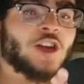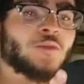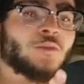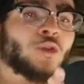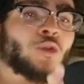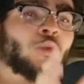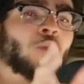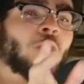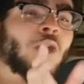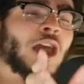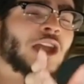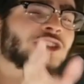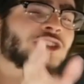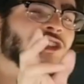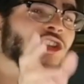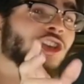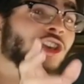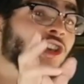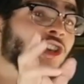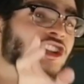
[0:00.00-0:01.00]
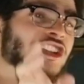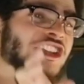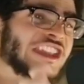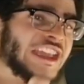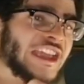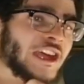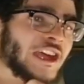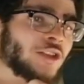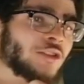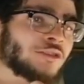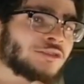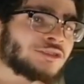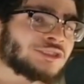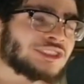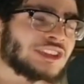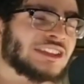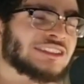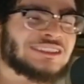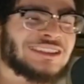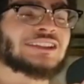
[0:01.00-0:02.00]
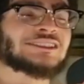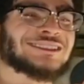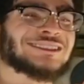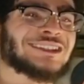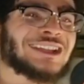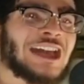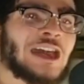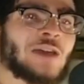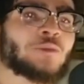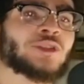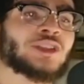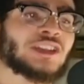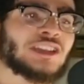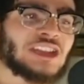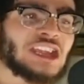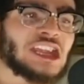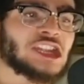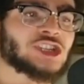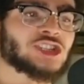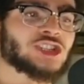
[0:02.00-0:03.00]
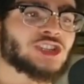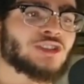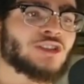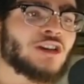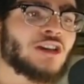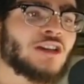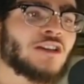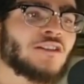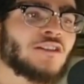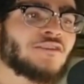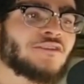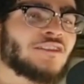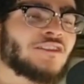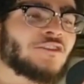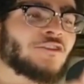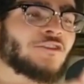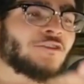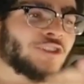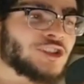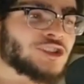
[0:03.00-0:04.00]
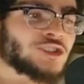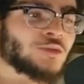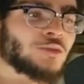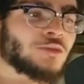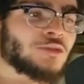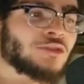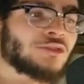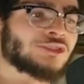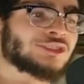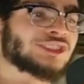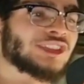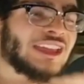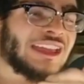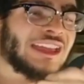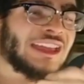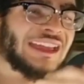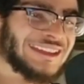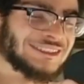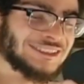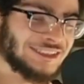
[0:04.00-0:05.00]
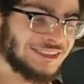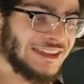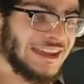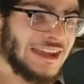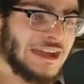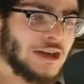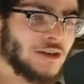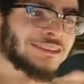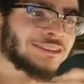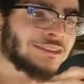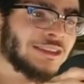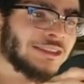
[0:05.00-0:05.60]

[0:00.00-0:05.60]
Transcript: But watching her nails, it's a combination of visuals and sound.